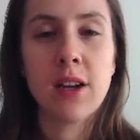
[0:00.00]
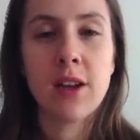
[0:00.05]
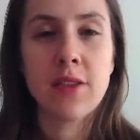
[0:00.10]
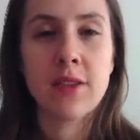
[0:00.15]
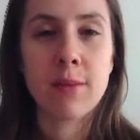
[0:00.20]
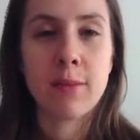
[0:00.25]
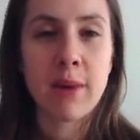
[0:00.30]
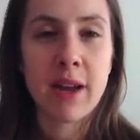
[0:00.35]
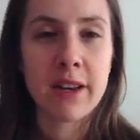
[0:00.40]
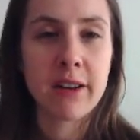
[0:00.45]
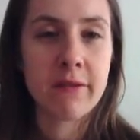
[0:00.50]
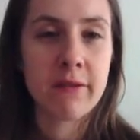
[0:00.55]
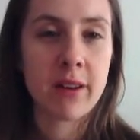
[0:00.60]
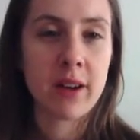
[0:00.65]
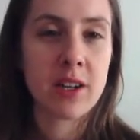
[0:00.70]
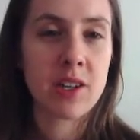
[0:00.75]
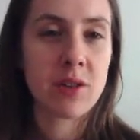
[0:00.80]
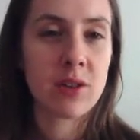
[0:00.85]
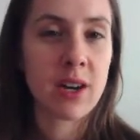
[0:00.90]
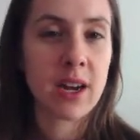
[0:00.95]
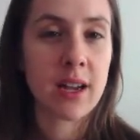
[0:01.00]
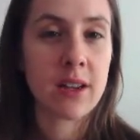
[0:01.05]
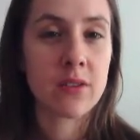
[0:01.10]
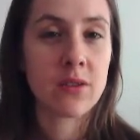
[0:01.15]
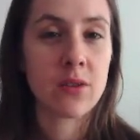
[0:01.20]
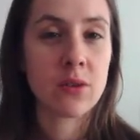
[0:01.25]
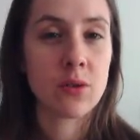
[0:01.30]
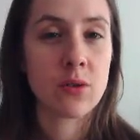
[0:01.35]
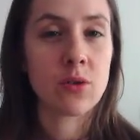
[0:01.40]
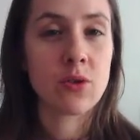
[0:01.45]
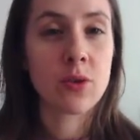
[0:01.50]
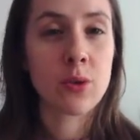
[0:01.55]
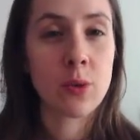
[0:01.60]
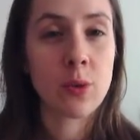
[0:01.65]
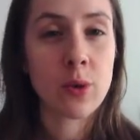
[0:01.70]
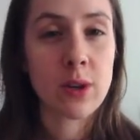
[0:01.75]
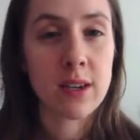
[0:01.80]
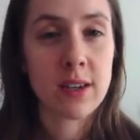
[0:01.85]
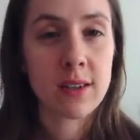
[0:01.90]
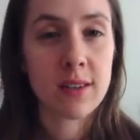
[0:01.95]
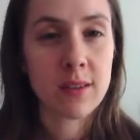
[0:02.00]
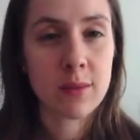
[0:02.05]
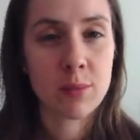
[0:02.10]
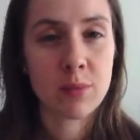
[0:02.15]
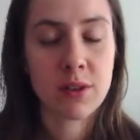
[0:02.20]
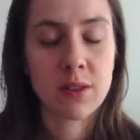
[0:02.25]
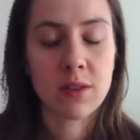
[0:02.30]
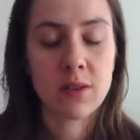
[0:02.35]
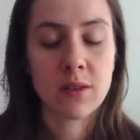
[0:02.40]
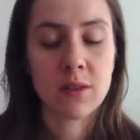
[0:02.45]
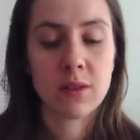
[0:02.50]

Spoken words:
the manufacturer has no choice but to